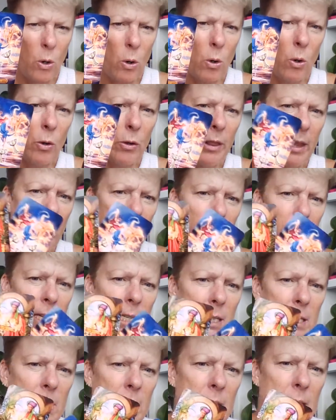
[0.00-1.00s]
Or there
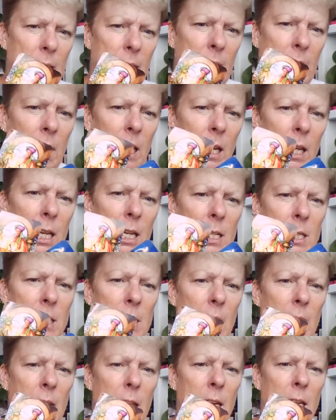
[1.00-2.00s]
is, in
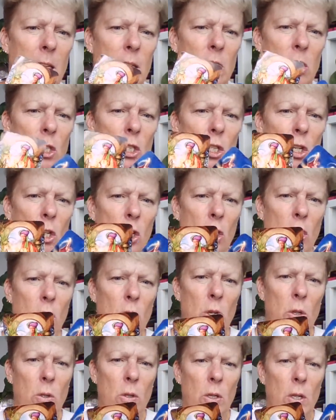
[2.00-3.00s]
his inner
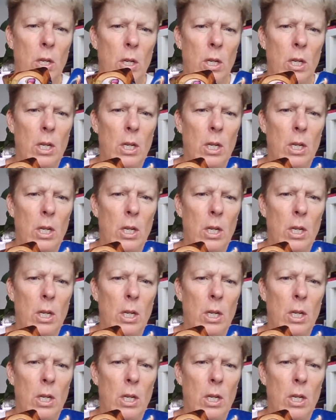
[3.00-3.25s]
circle,